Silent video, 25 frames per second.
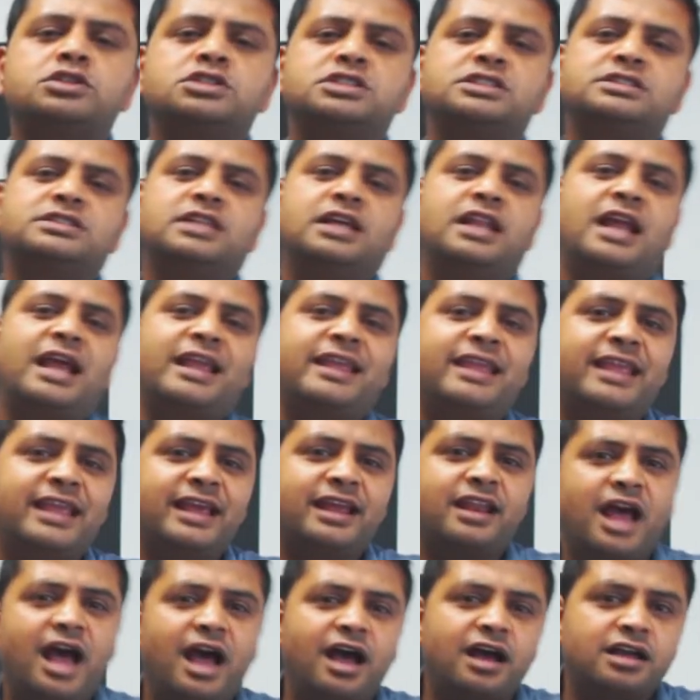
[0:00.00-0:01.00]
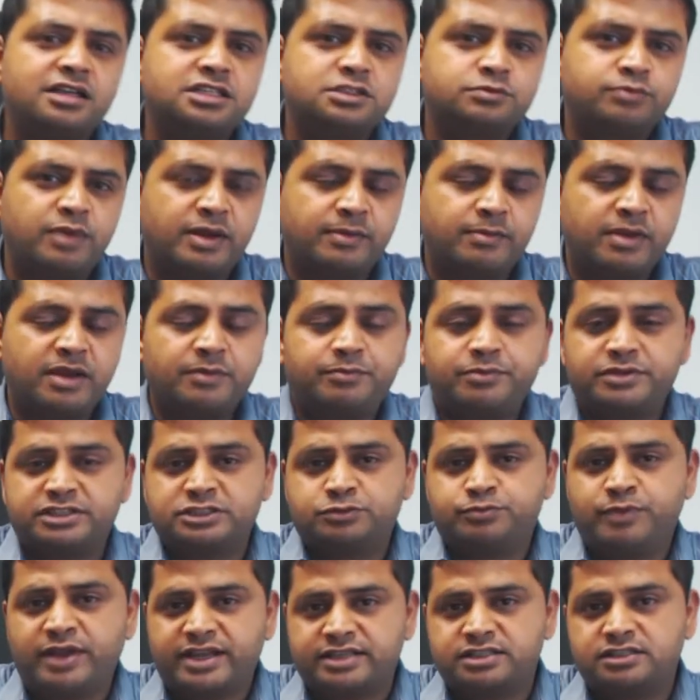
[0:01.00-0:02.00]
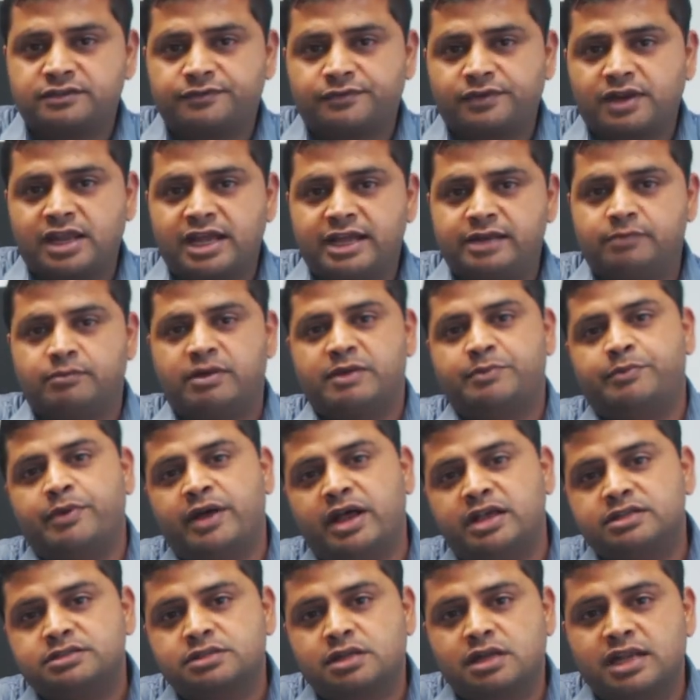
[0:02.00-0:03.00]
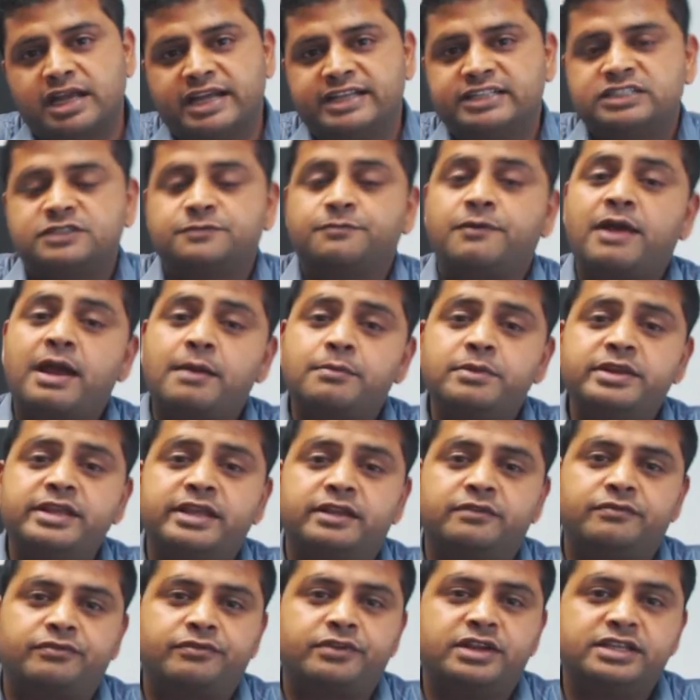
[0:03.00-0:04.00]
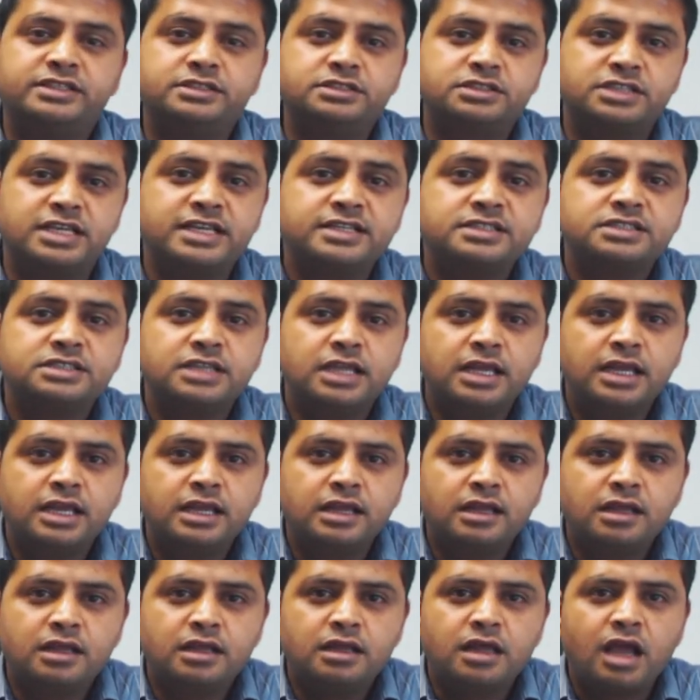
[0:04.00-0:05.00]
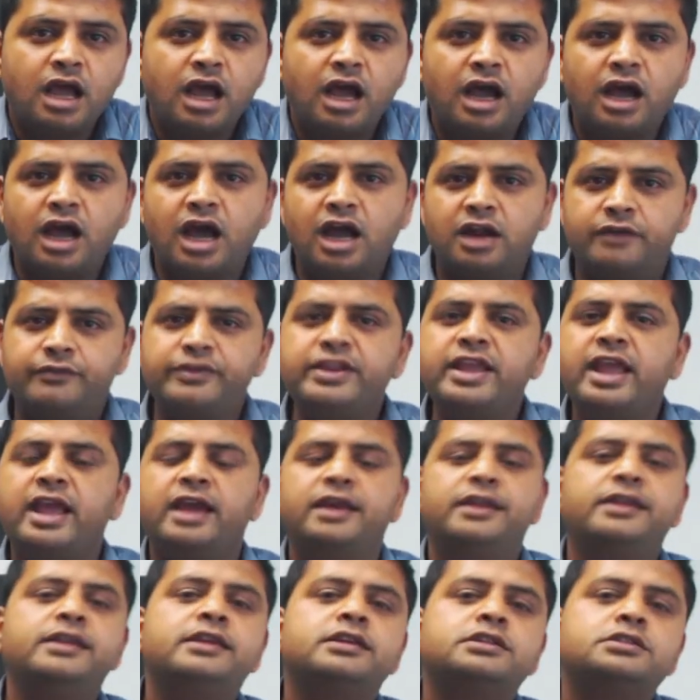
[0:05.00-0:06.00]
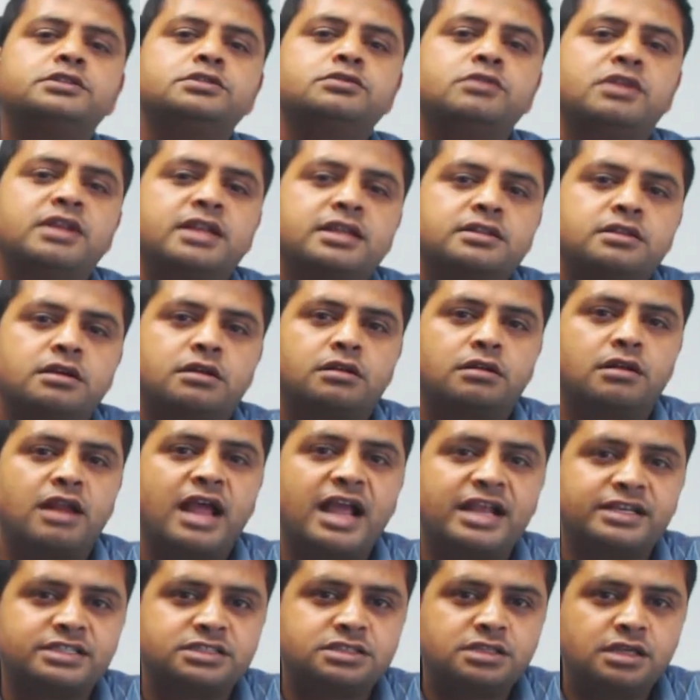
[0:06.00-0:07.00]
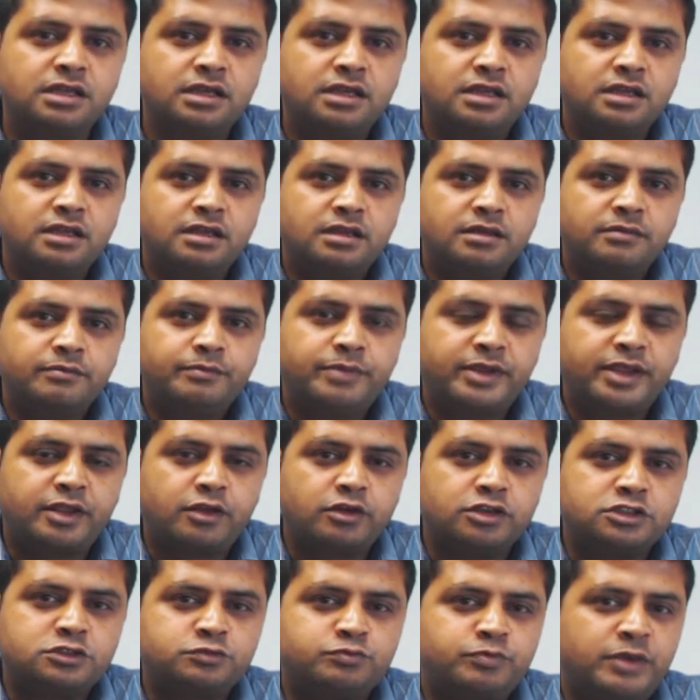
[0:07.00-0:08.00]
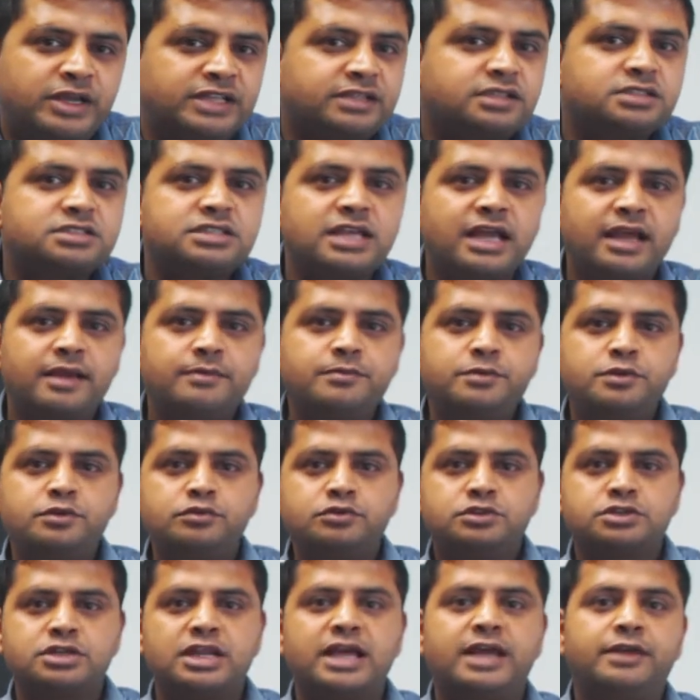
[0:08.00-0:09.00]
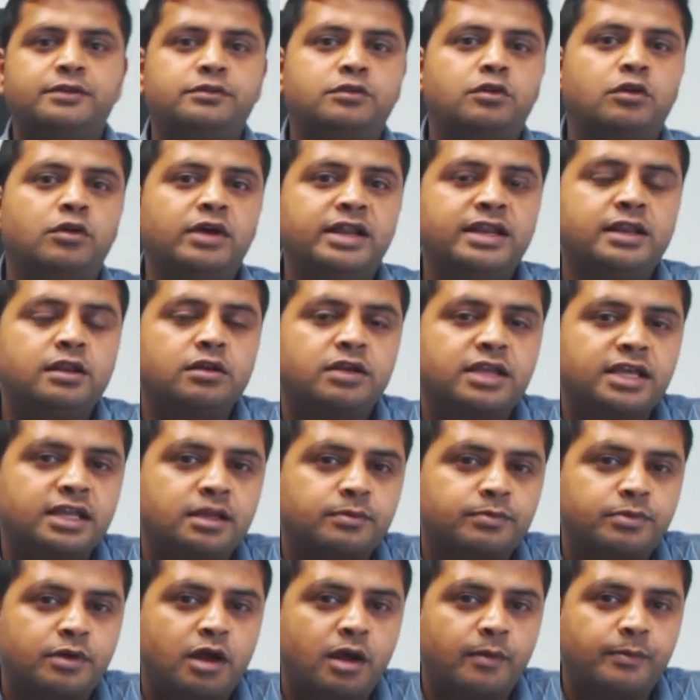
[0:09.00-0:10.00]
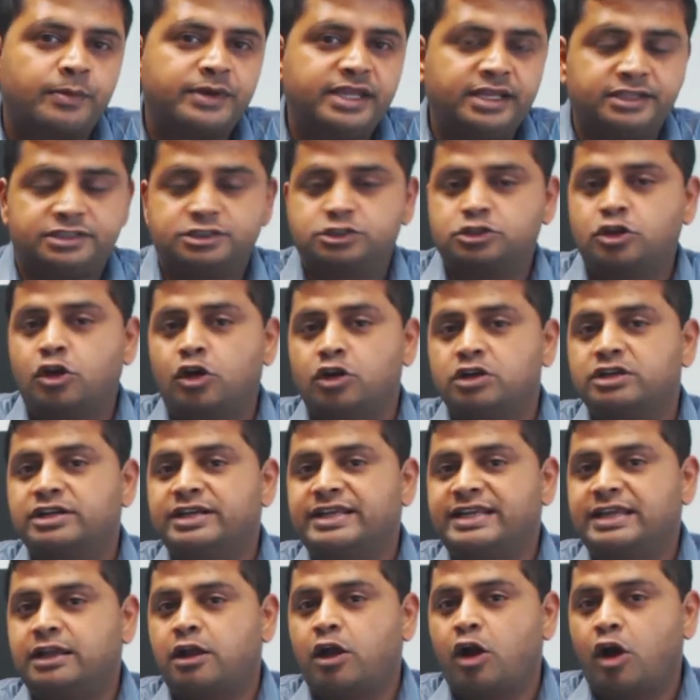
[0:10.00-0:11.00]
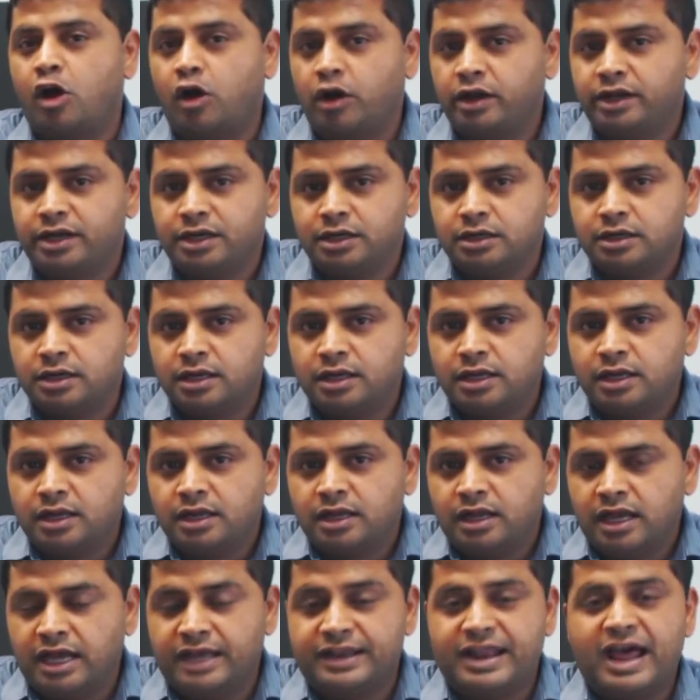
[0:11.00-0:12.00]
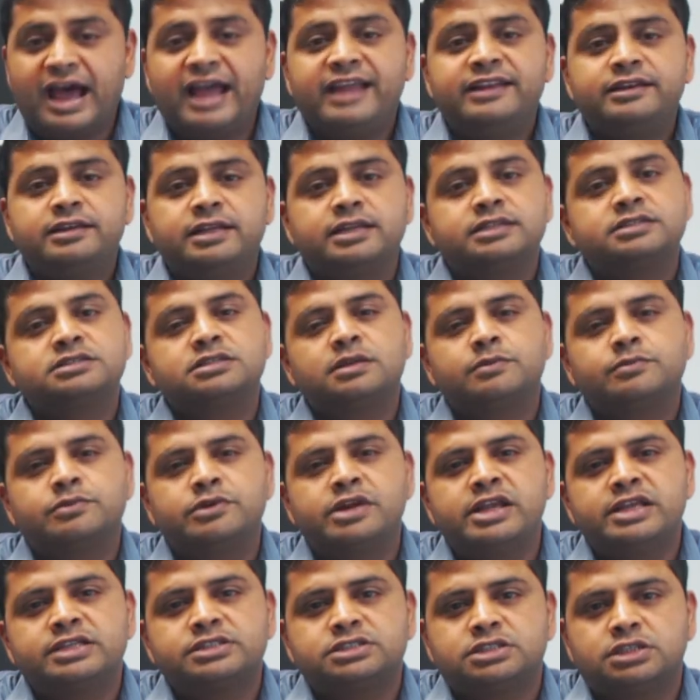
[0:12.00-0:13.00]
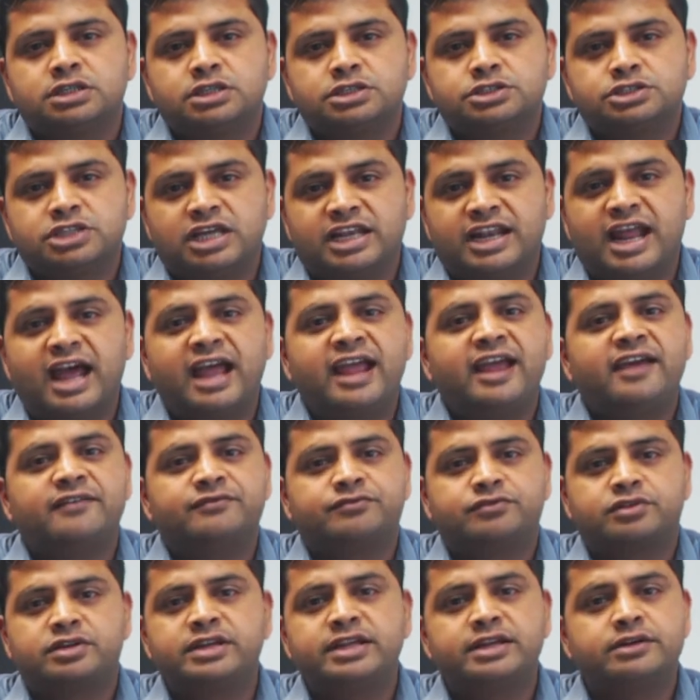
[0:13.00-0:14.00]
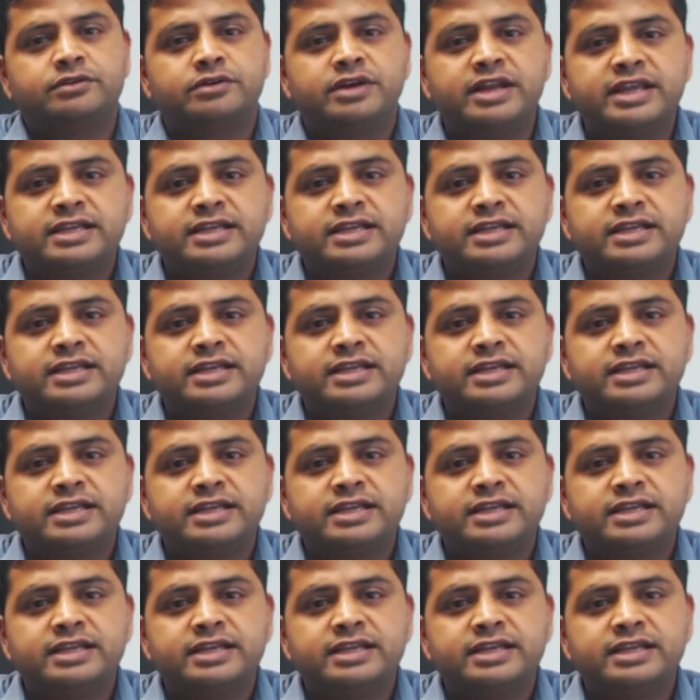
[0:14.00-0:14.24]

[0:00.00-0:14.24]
question that I get asked by my prospective client, my past clients, family and friends is, are we heading into another crash? Because by the time you try to go and look at a property, it's already gone. And I did some research and I have three